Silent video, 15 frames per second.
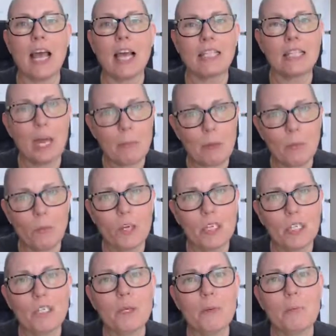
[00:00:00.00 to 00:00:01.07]
and tell me what
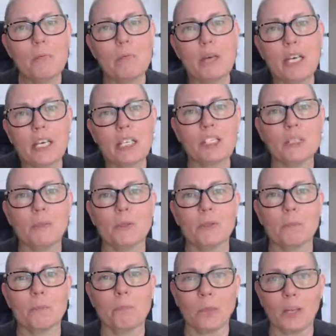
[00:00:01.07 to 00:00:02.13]
is your biggest,
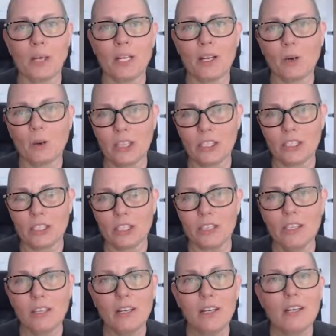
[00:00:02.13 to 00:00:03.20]
most burning question